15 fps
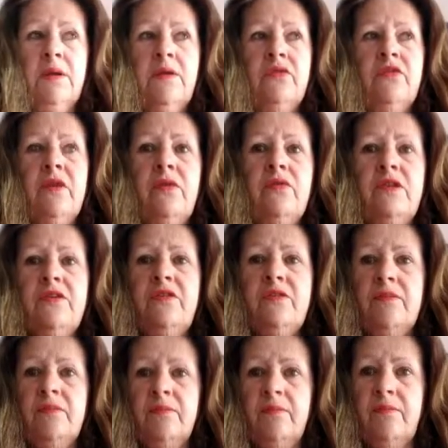So
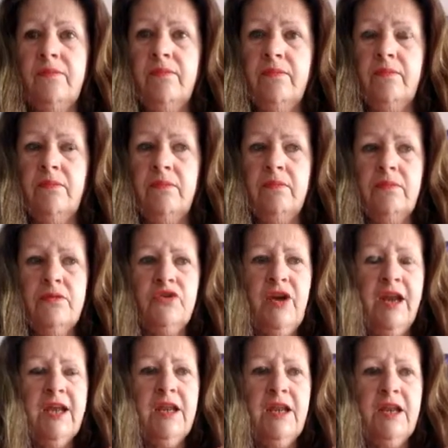this
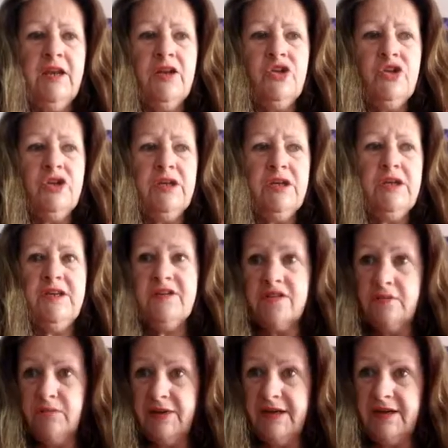dragon energy is
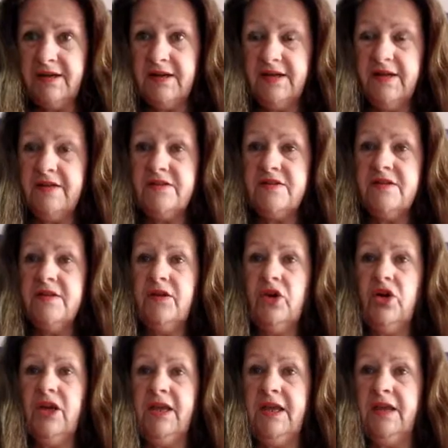completely
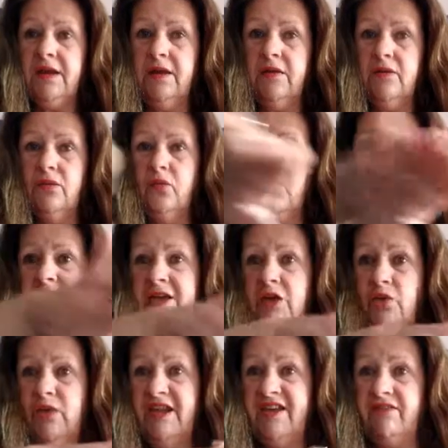encircling where
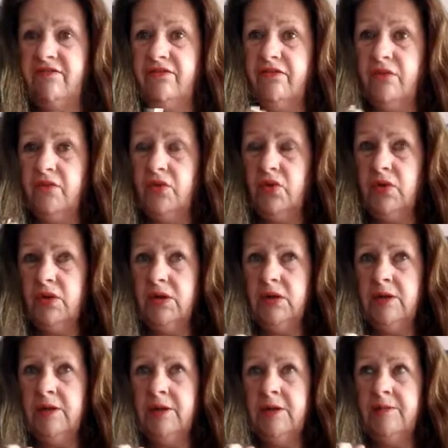you live,
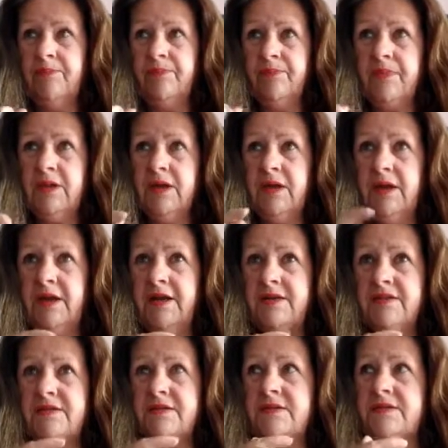and
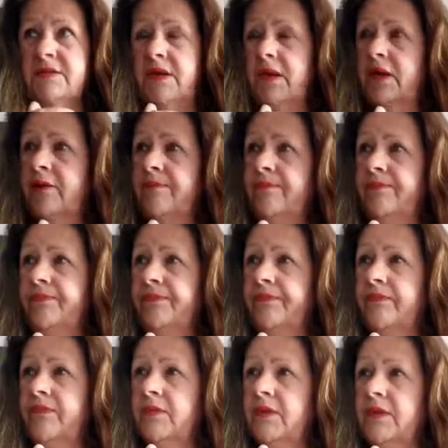it's
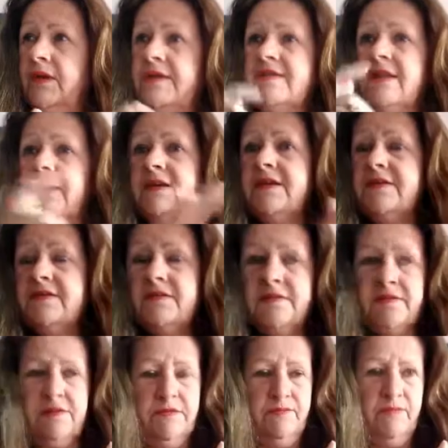like
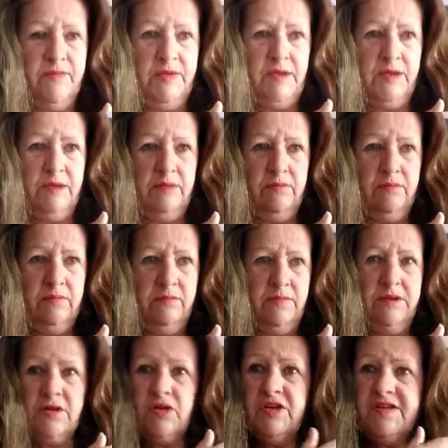he's
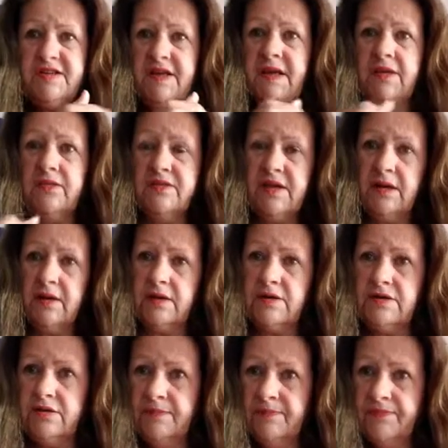got his tail
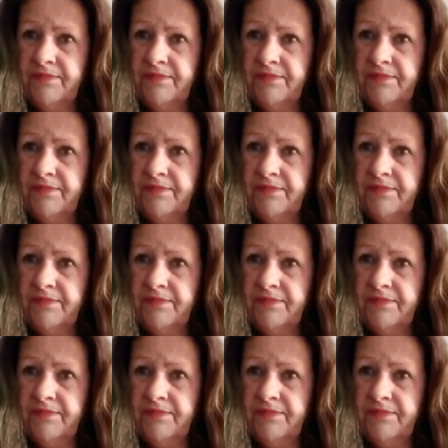tucked